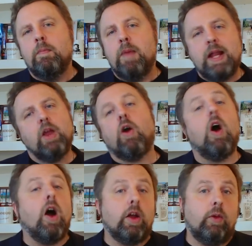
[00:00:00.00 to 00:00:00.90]
many are
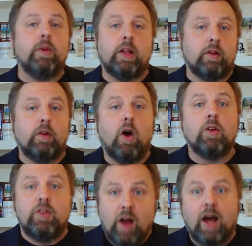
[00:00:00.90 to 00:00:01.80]
arguing that the law
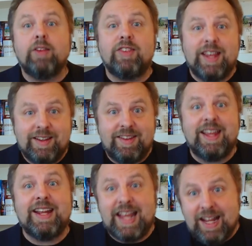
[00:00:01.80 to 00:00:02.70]
does
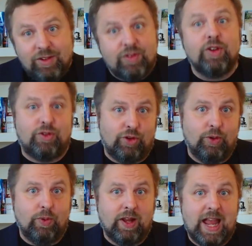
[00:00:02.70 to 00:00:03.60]
indeed
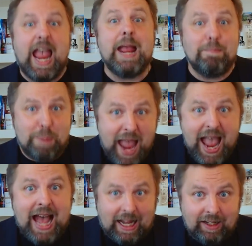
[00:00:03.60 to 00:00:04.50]
institute a
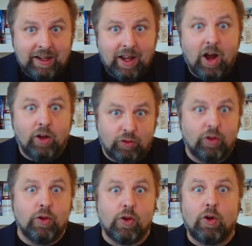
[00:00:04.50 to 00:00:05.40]
ban on
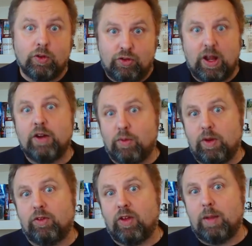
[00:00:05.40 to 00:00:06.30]
so-called gender
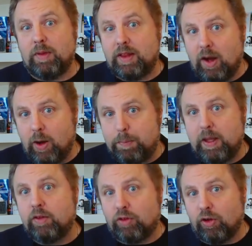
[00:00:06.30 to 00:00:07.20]
reassignment
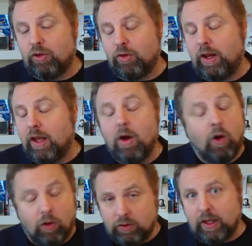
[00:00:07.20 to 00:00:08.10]
therapy and surgery
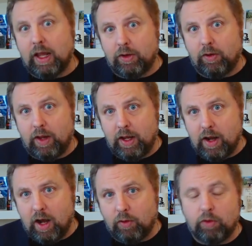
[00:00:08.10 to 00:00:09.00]
altogether in
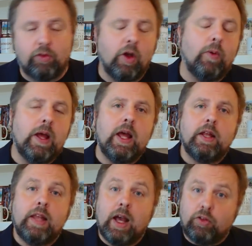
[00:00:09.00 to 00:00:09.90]
Hungary. So
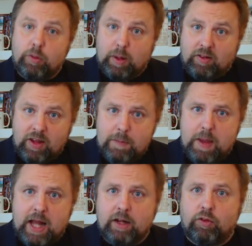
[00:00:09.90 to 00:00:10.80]
the LGBT
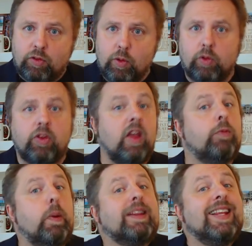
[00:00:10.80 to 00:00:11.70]
ban in schools is
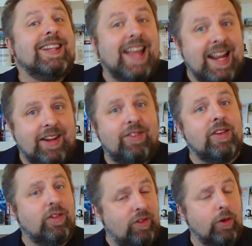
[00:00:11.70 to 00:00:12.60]
but the latest
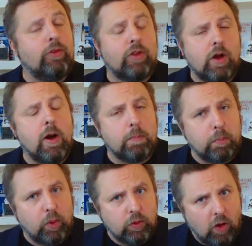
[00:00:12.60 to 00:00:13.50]
in a series of
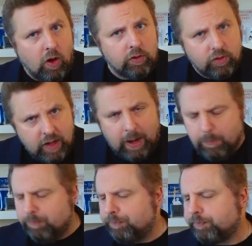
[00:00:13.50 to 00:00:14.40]
comparable laws. Now,